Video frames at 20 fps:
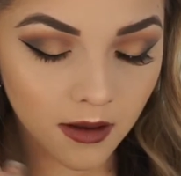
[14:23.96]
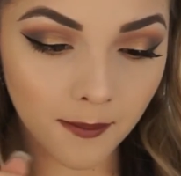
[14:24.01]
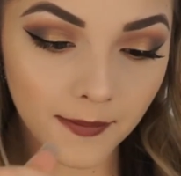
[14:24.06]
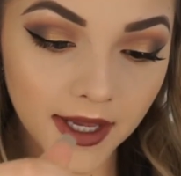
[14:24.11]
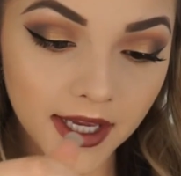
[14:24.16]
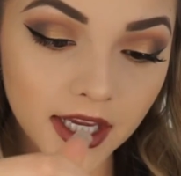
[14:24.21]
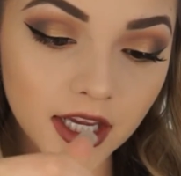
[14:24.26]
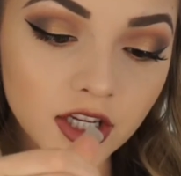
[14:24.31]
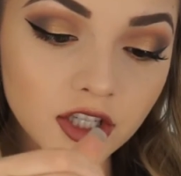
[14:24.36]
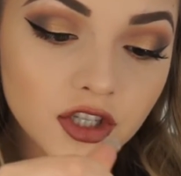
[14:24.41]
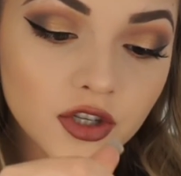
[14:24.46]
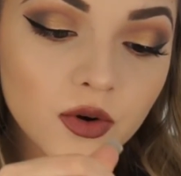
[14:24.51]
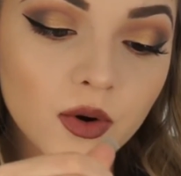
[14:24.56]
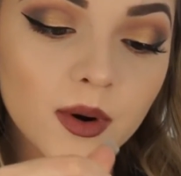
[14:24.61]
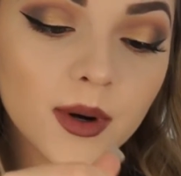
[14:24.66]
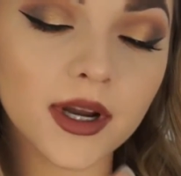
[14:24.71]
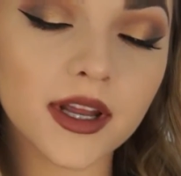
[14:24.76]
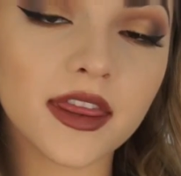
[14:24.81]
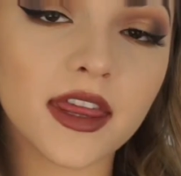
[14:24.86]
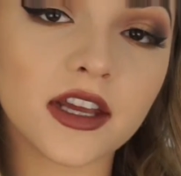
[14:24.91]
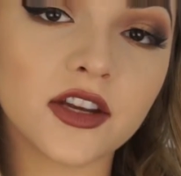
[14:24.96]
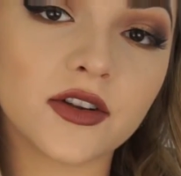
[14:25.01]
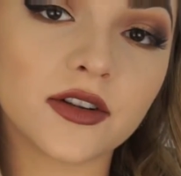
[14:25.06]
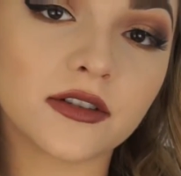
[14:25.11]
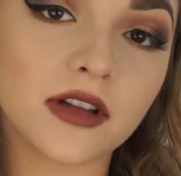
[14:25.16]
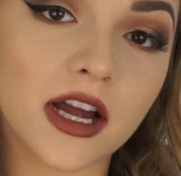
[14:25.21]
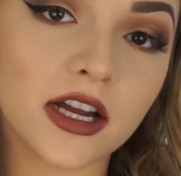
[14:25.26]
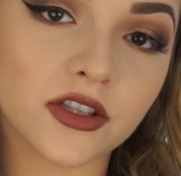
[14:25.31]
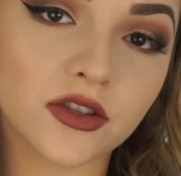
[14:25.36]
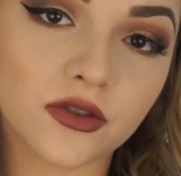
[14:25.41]
Making sure that your
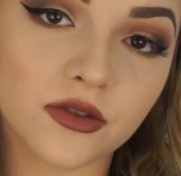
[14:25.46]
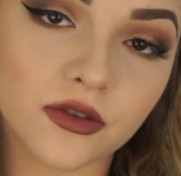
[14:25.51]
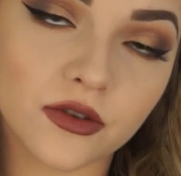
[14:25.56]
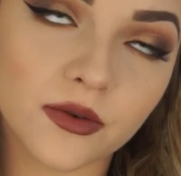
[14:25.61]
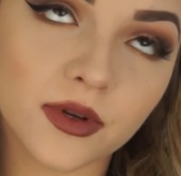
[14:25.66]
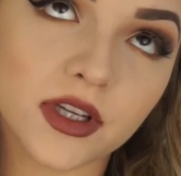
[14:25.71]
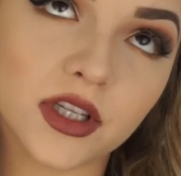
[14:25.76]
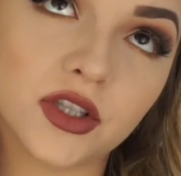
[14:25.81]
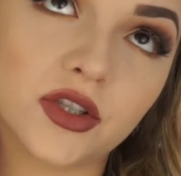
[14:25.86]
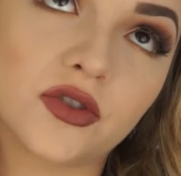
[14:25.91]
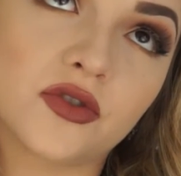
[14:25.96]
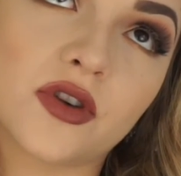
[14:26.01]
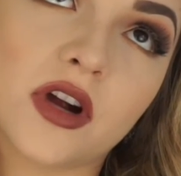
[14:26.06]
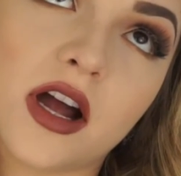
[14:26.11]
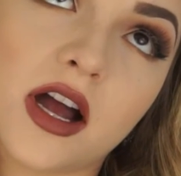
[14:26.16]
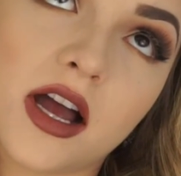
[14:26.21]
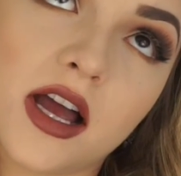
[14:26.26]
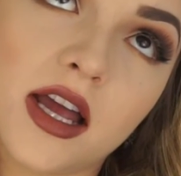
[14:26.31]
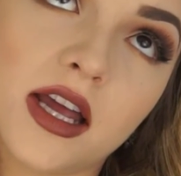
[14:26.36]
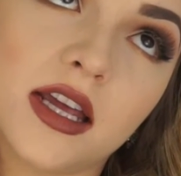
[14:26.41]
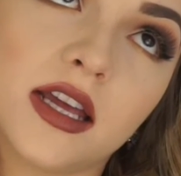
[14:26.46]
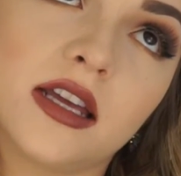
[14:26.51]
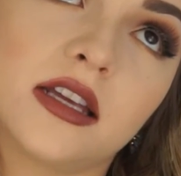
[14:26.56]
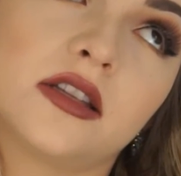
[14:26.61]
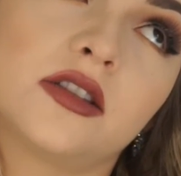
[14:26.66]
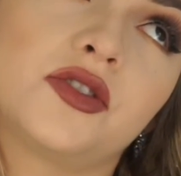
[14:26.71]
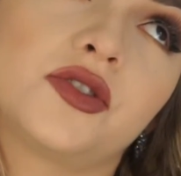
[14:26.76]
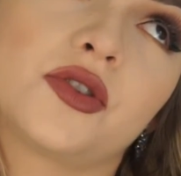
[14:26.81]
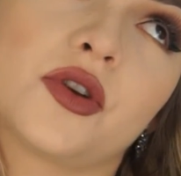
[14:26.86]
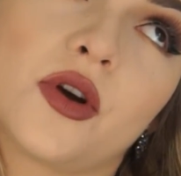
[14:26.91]
lash glue is dry
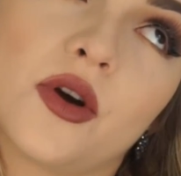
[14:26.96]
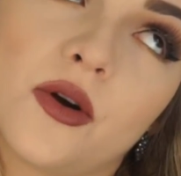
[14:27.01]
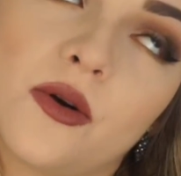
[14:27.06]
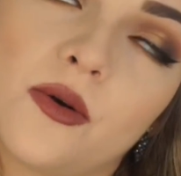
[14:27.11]
is so